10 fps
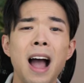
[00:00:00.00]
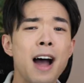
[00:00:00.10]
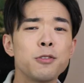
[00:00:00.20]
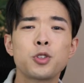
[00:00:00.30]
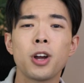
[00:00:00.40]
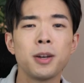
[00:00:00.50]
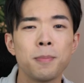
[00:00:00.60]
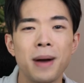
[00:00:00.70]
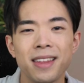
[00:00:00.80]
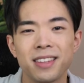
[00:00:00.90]
I was trying to
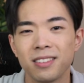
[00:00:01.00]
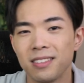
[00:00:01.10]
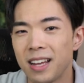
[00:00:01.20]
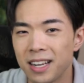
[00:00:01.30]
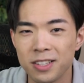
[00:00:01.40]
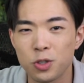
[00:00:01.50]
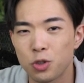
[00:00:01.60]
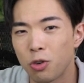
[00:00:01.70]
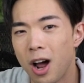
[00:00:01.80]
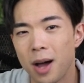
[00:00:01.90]
buy the latest
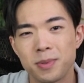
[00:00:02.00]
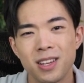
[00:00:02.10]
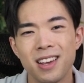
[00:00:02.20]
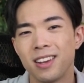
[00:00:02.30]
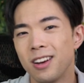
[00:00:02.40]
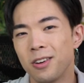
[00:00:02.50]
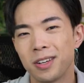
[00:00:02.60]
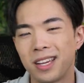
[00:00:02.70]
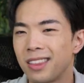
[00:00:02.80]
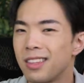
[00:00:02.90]
drops, you know,
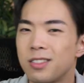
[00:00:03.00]
get